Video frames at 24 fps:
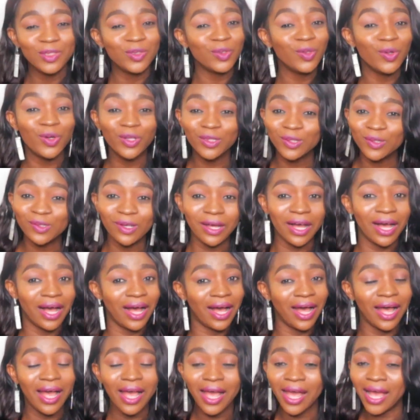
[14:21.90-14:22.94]
to cuddle
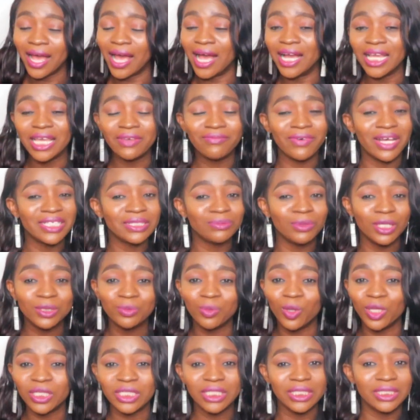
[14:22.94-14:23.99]
her and give her
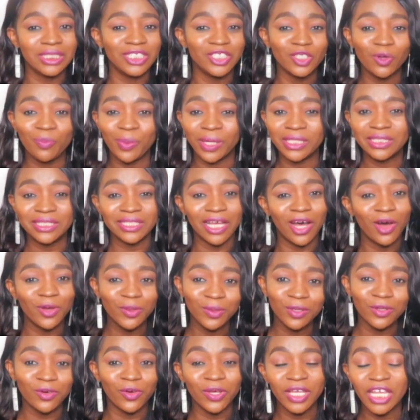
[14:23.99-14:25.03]
small kisses up and
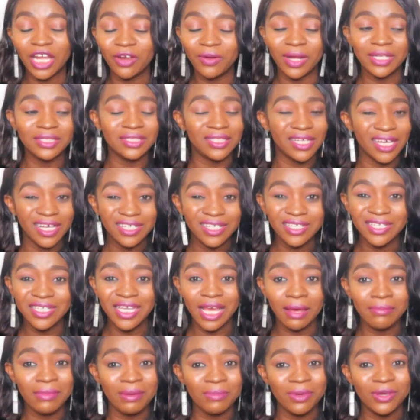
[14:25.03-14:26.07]
down, you know, here and there, you
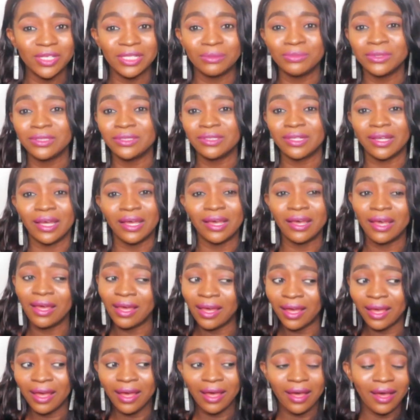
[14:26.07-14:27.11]
get me? Because I'm just like,
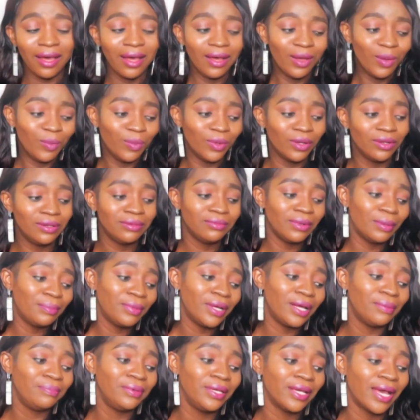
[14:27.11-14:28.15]
I'm
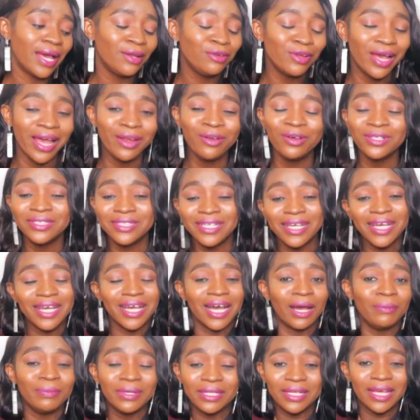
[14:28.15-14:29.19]
my baby. I know, say
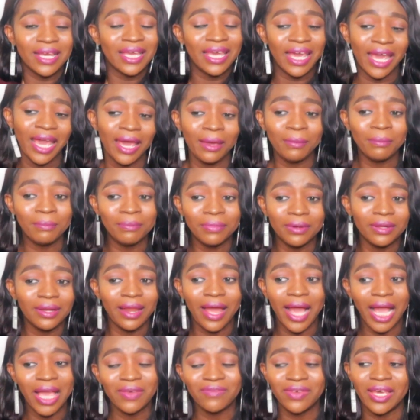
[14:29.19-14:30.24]
I'm in a game, but
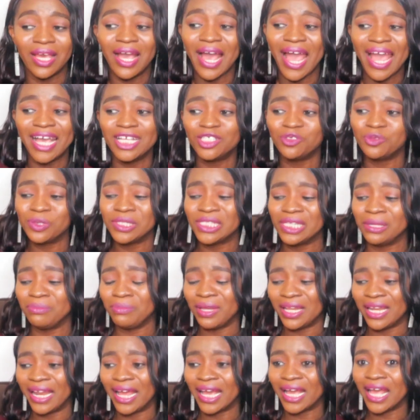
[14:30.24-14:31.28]
like, if a guy is
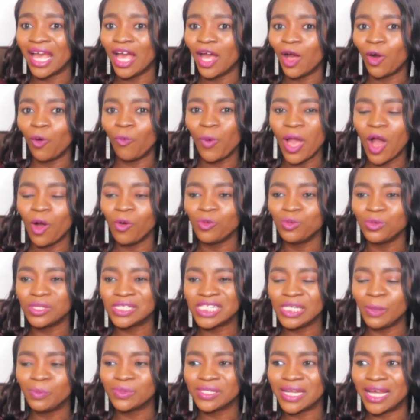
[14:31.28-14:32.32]
treating me like, where will we
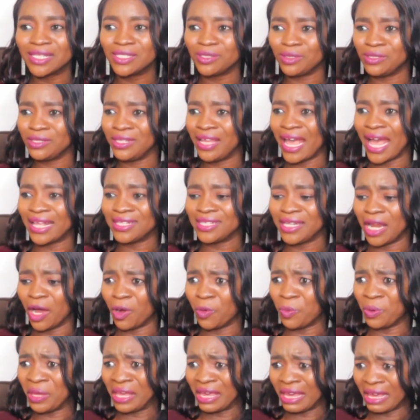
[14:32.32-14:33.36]
sleep tonight? The guy's in
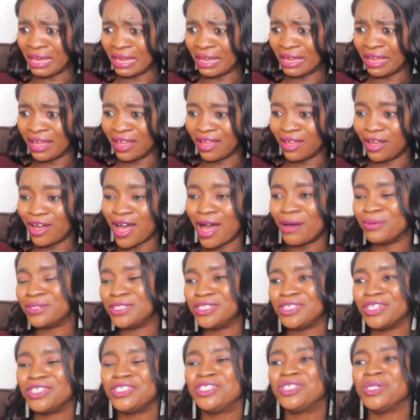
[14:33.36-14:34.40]
a we? I
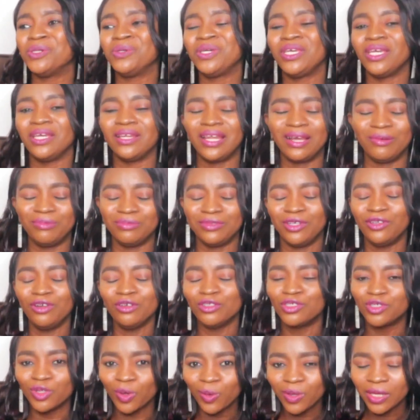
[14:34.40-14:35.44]
was just joking. Like, you're
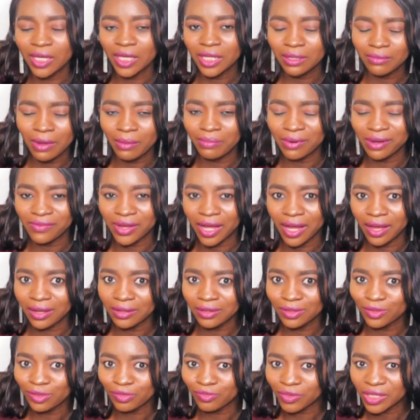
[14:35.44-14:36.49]
not joking, my
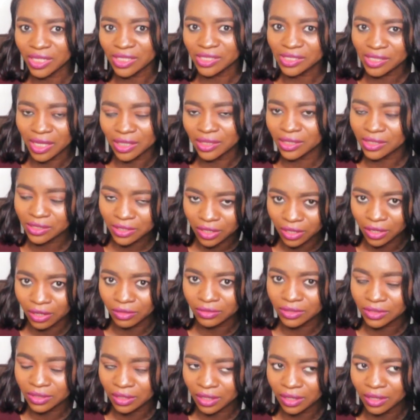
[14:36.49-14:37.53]
brother. You don't really send this
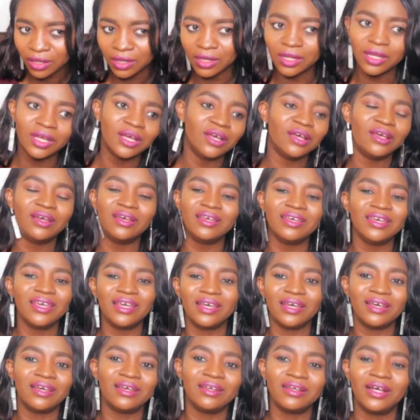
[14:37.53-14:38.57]
girl, duh.
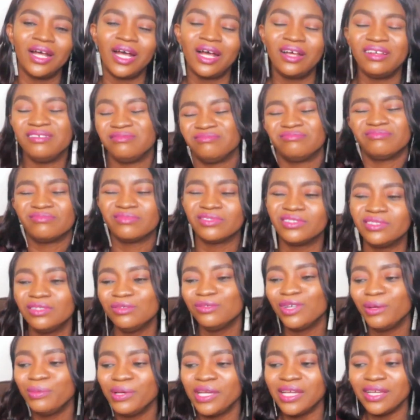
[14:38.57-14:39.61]
Yeah.
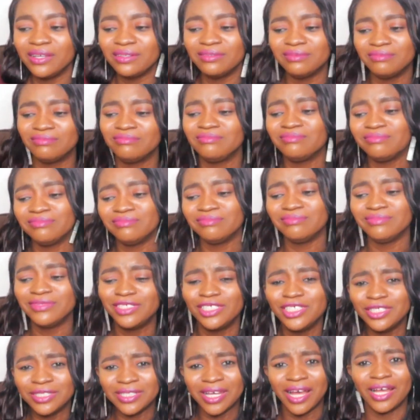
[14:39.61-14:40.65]
What big?
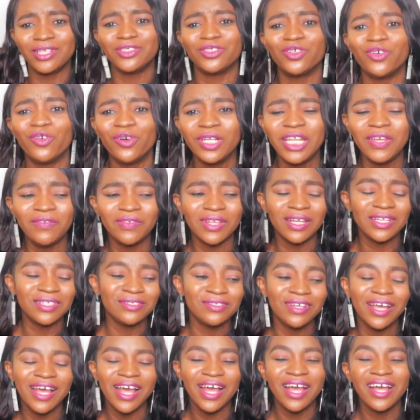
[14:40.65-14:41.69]
Ginger, Joe, leave
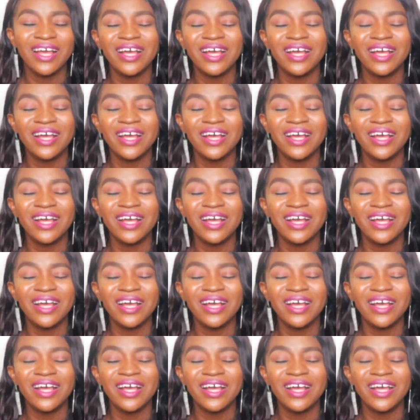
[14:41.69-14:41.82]
them.